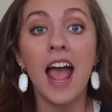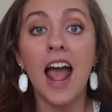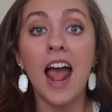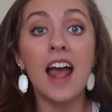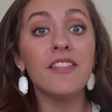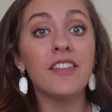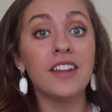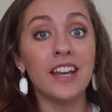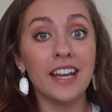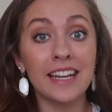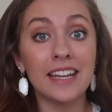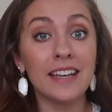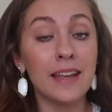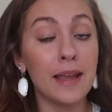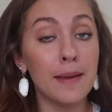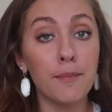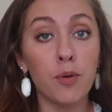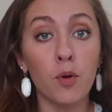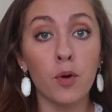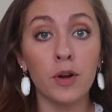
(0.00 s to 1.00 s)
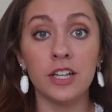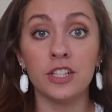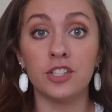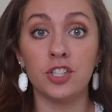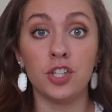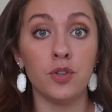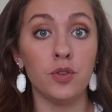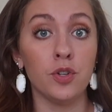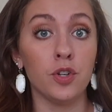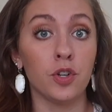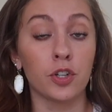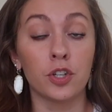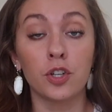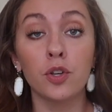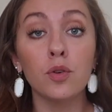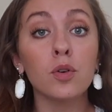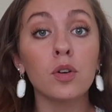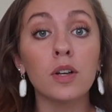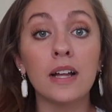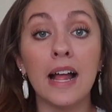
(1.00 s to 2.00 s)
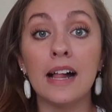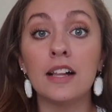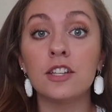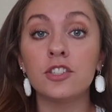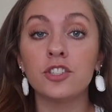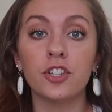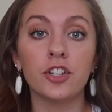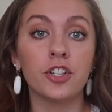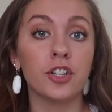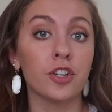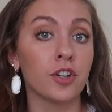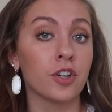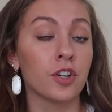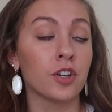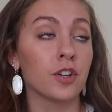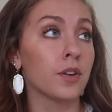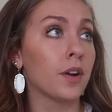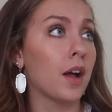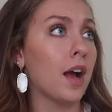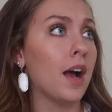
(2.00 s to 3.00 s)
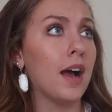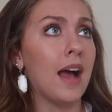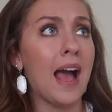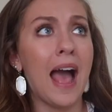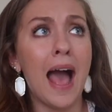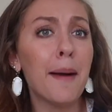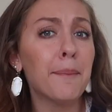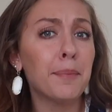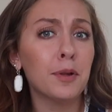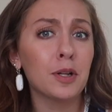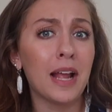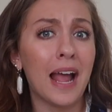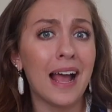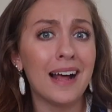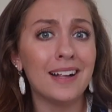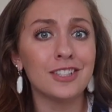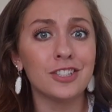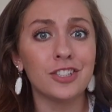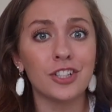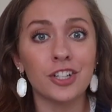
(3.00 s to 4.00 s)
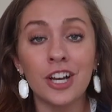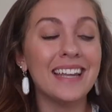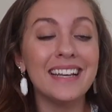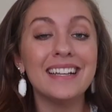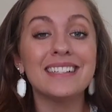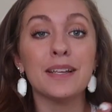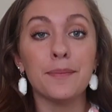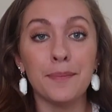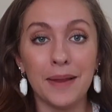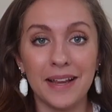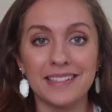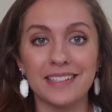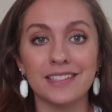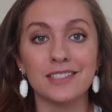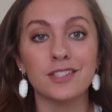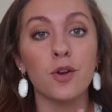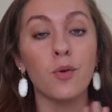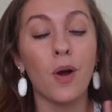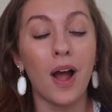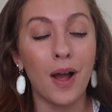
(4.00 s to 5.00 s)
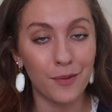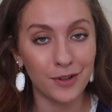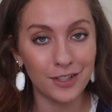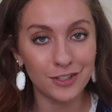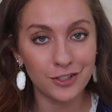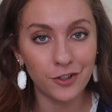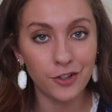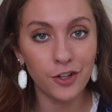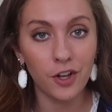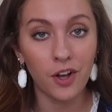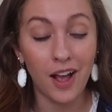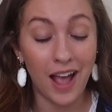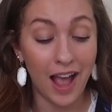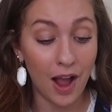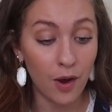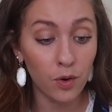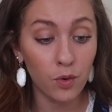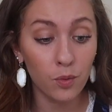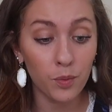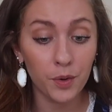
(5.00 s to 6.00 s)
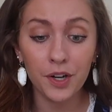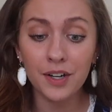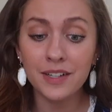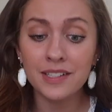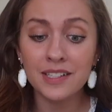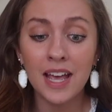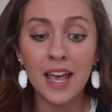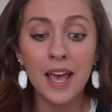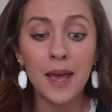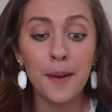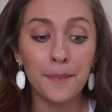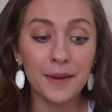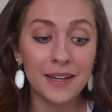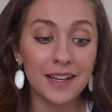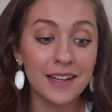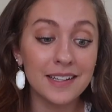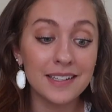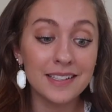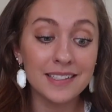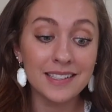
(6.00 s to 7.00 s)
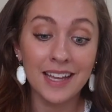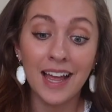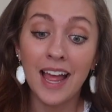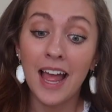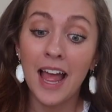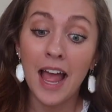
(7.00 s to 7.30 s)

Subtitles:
And then it can import it to your Google Calendar, your Apple Calendar. It is amazing. So I want to show y'all how it works because